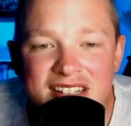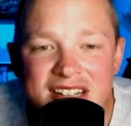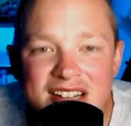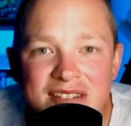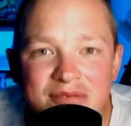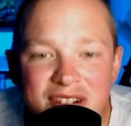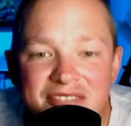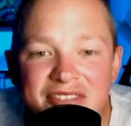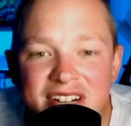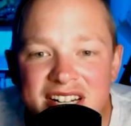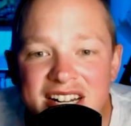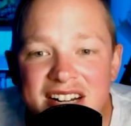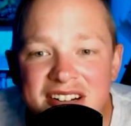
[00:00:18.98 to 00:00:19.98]
One fun
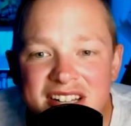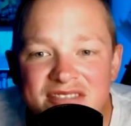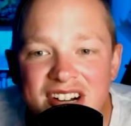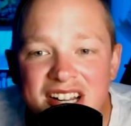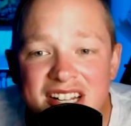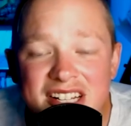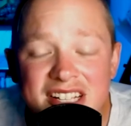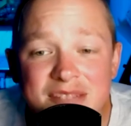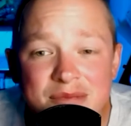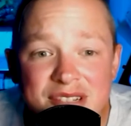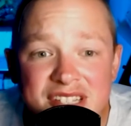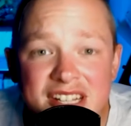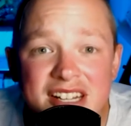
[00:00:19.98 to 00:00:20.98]
area of marketing is
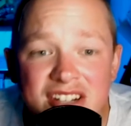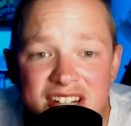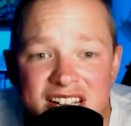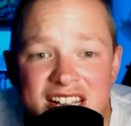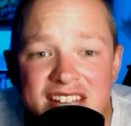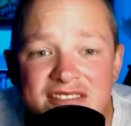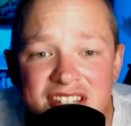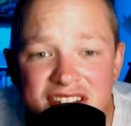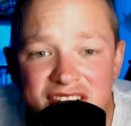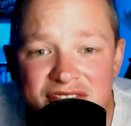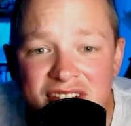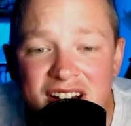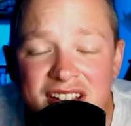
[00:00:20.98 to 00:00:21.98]
presenting your game to your
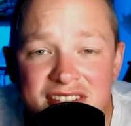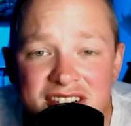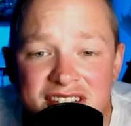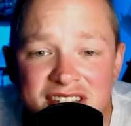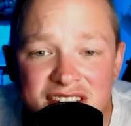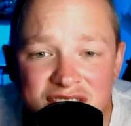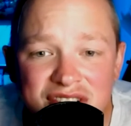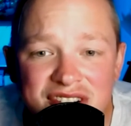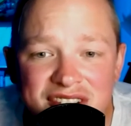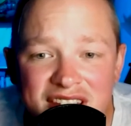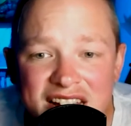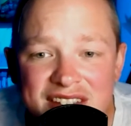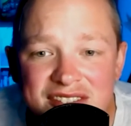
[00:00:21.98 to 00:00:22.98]
followers through live
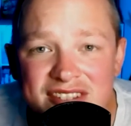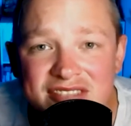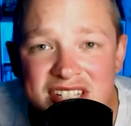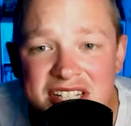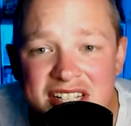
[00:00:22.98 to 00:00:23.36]
streaming.